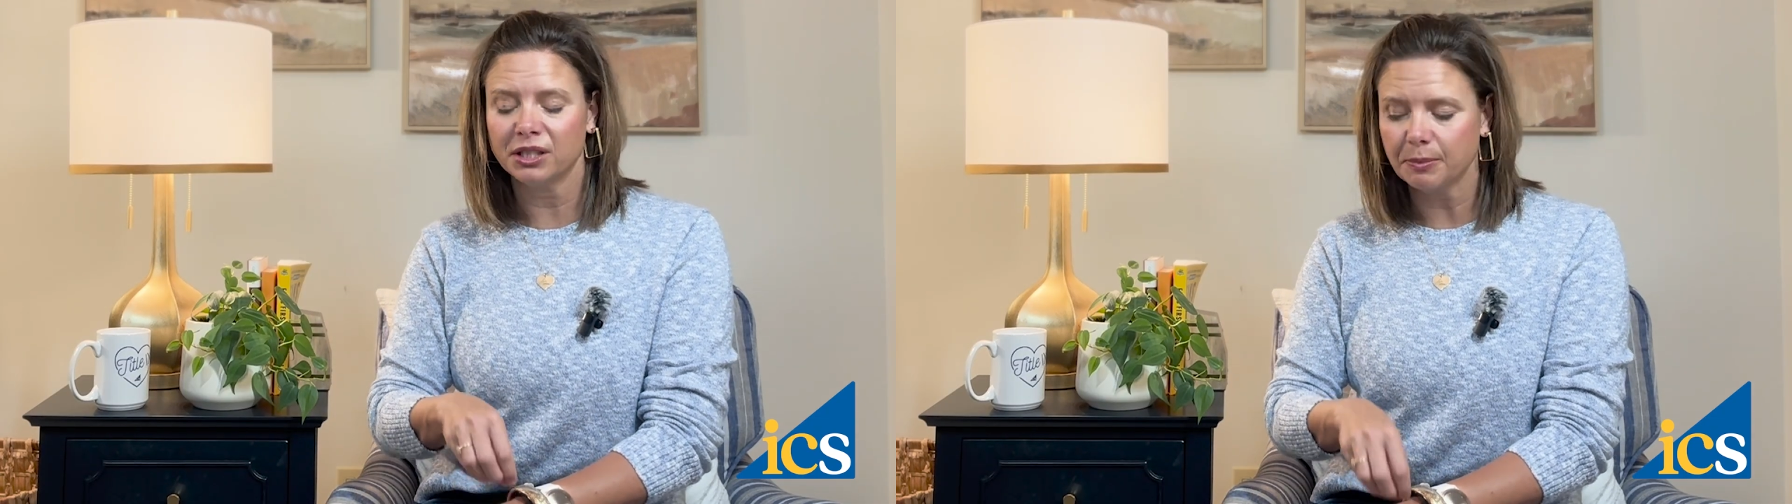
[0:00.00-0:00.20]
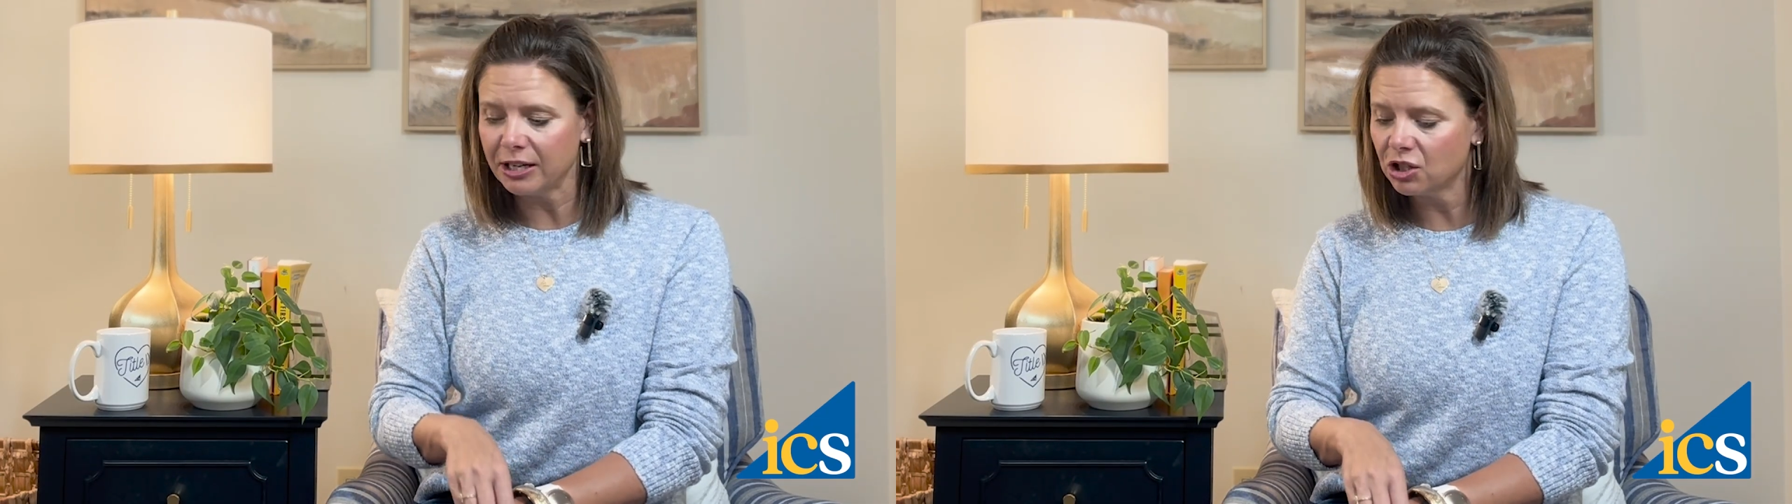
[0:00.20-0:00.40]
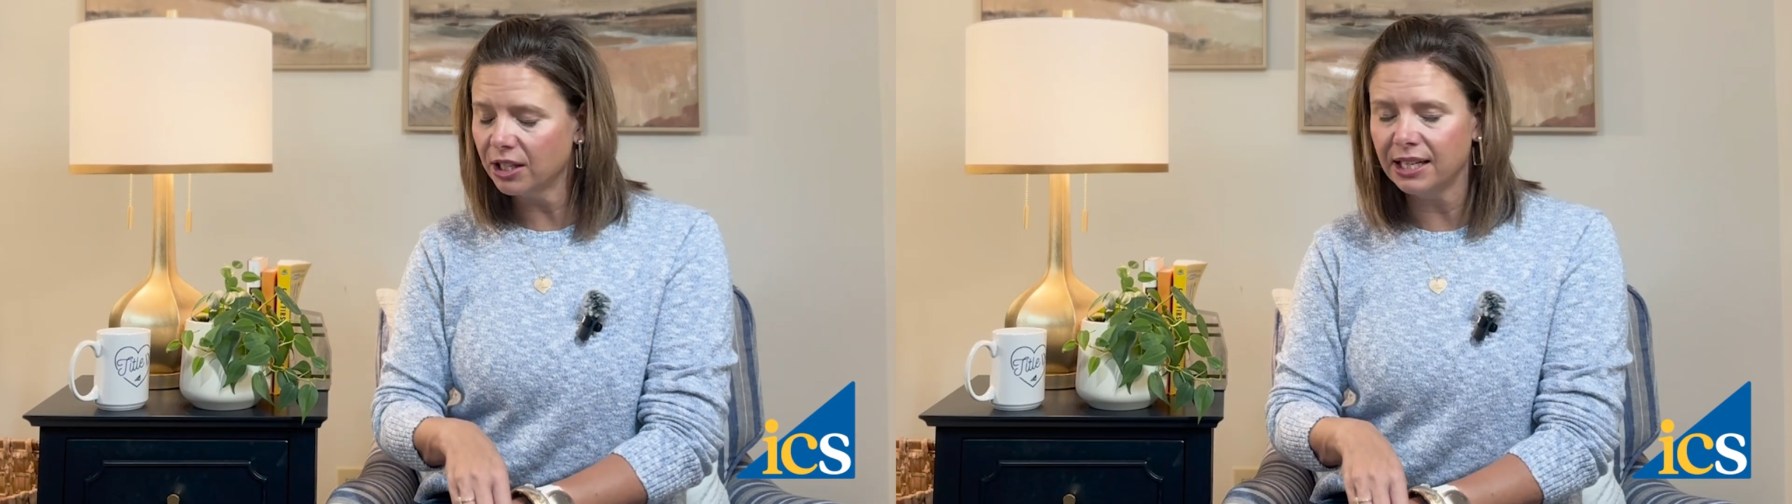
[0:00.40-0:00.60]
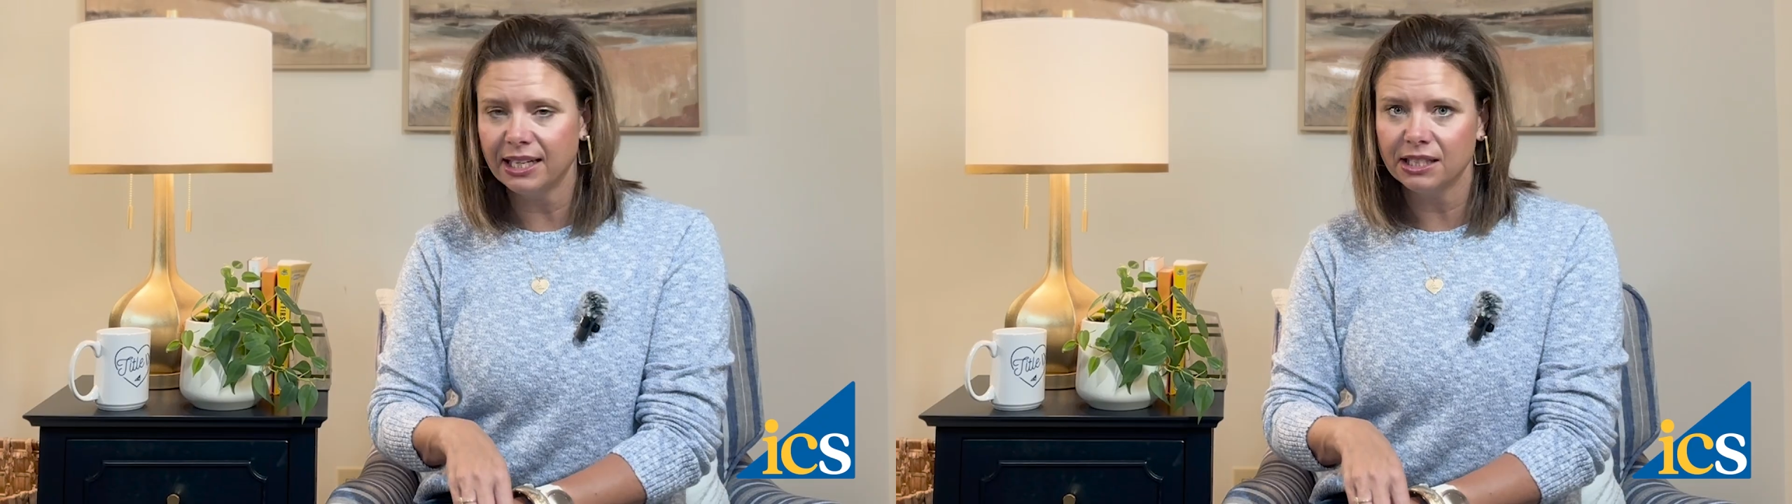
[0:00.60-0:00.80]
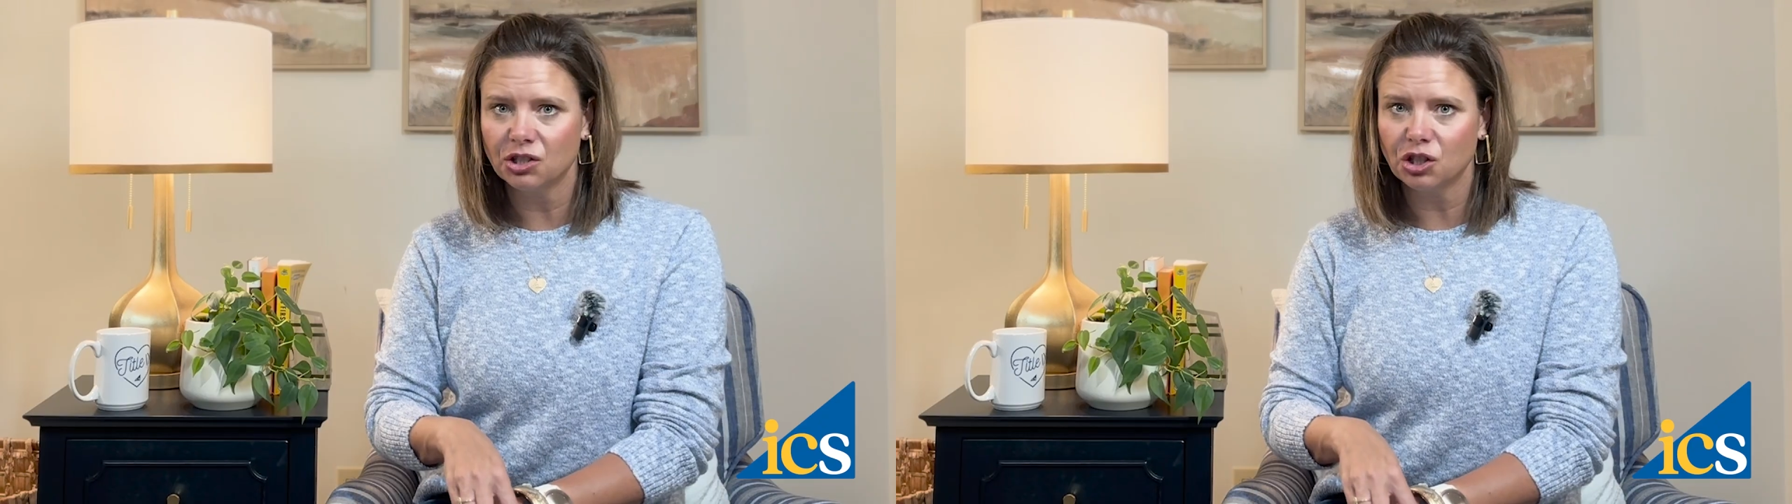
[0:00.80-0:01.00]
especially at
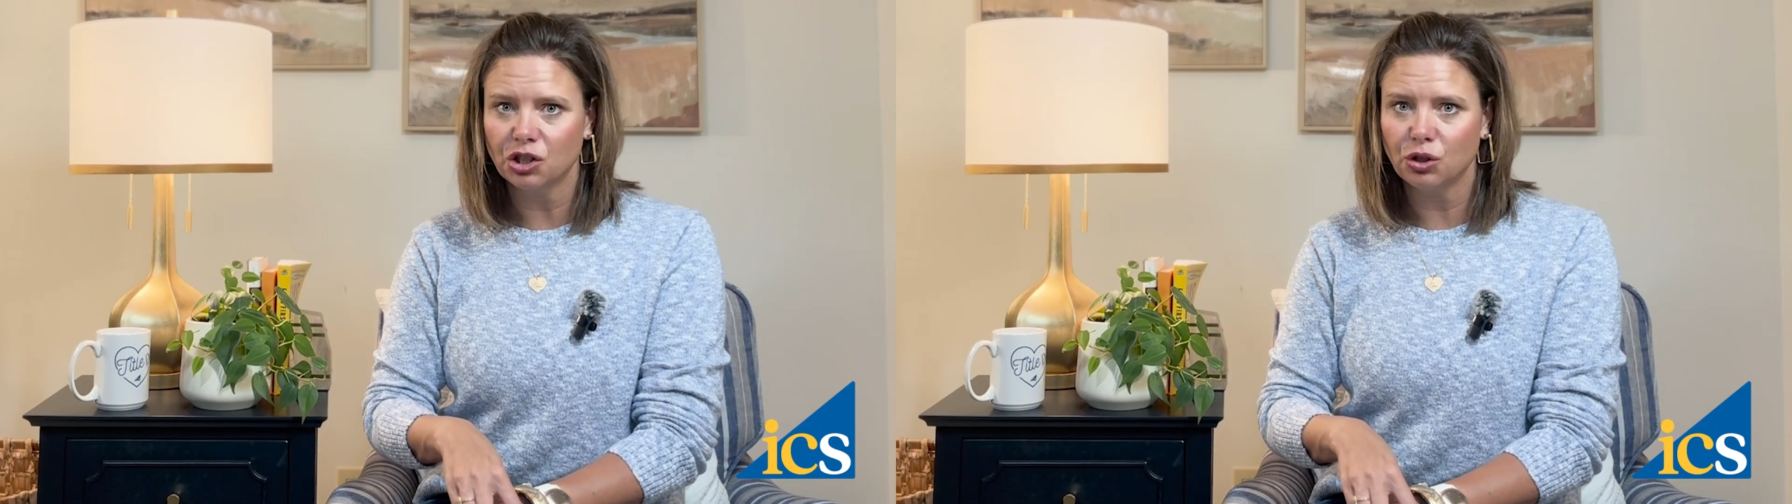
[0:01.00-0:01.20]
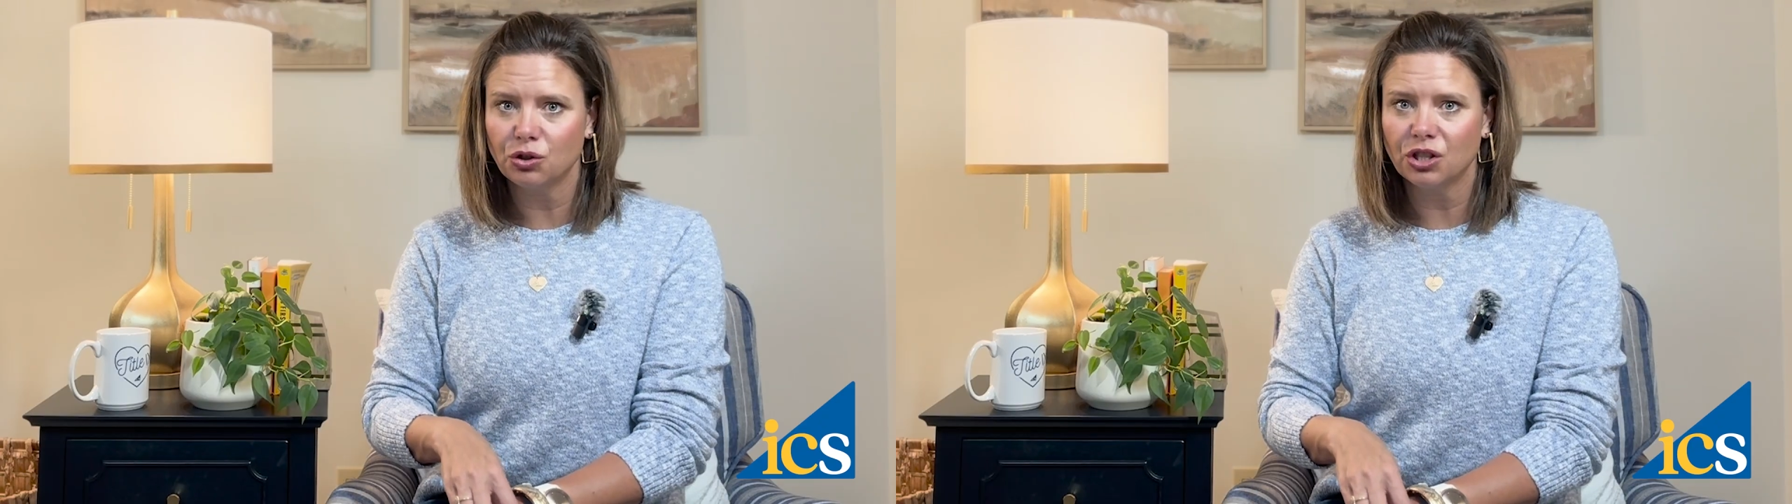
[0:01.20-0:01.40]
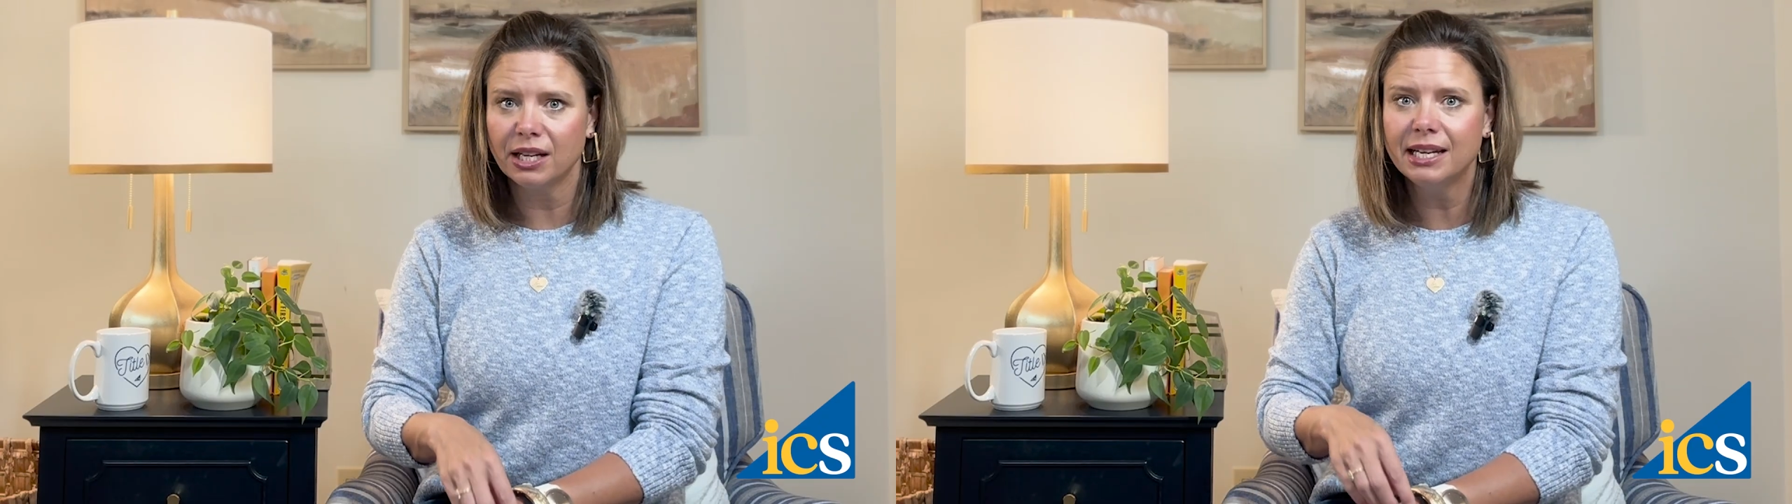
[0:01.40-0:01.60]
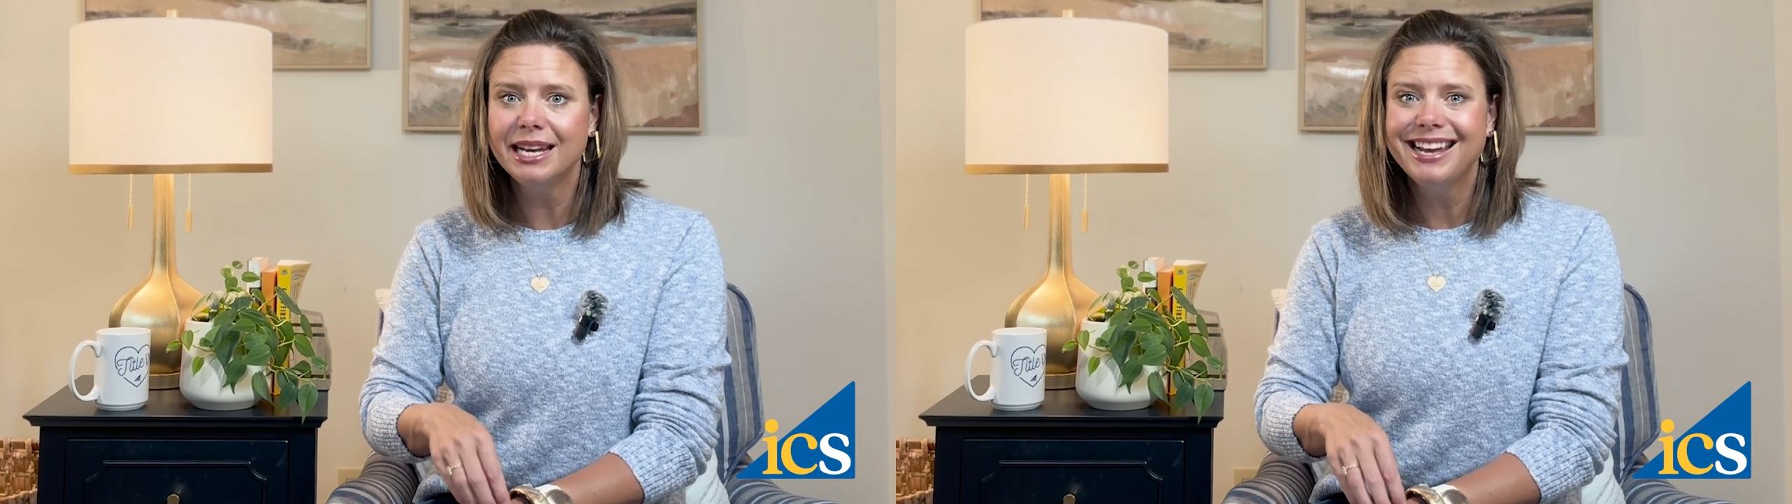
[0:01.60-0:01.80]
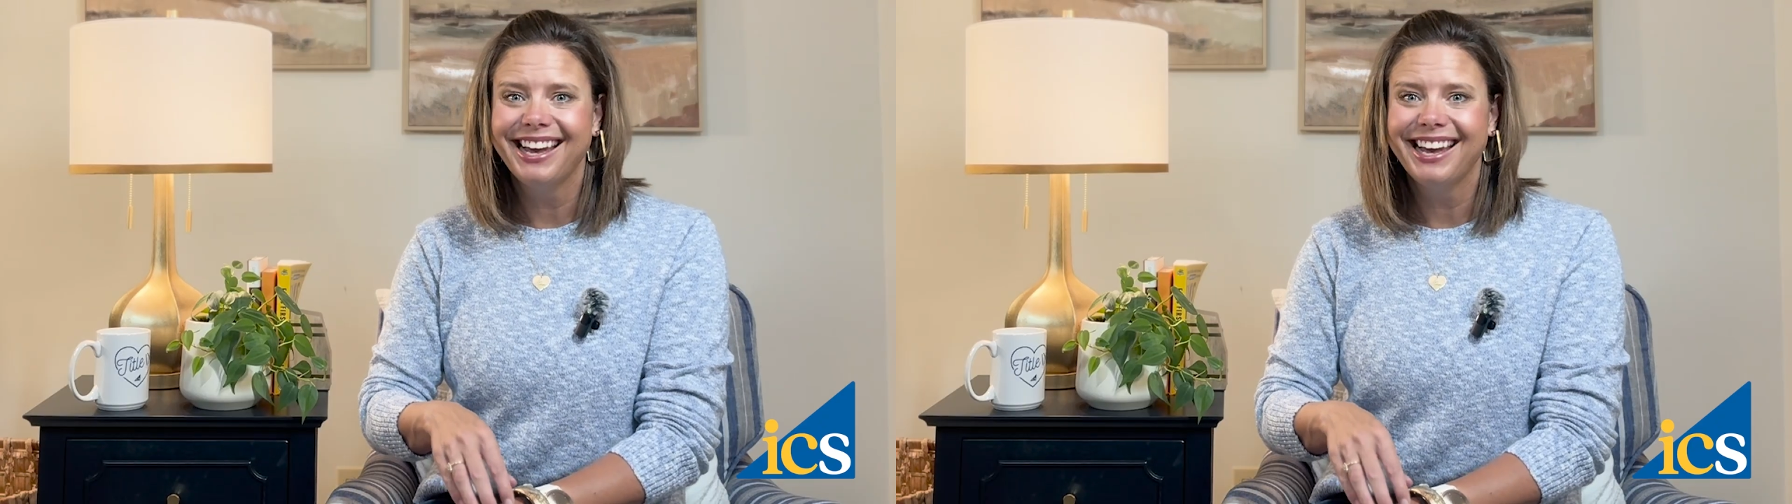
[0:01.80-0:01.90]
an institution,